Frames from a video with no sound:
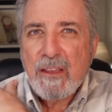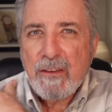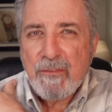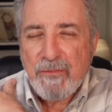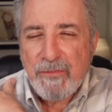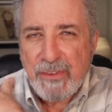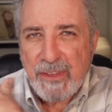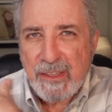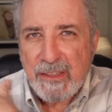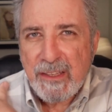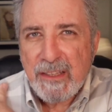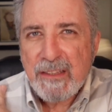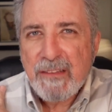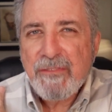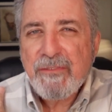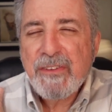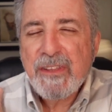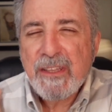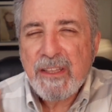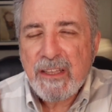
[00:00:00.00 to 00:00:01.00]
feeling the
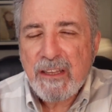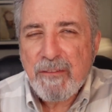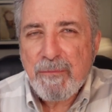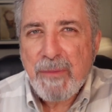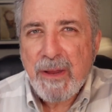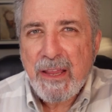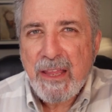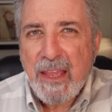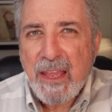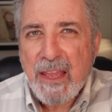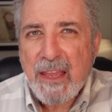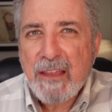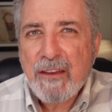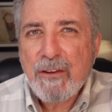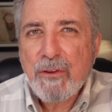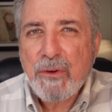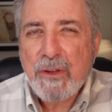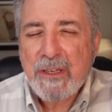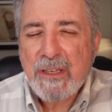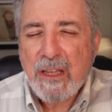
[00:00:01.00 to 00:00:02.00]
feeling of my hand
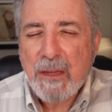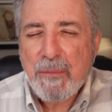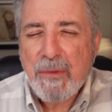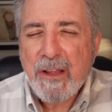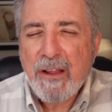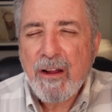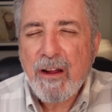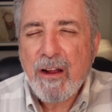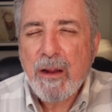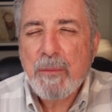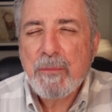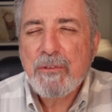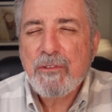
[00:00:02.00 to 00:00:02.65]
going down my arm,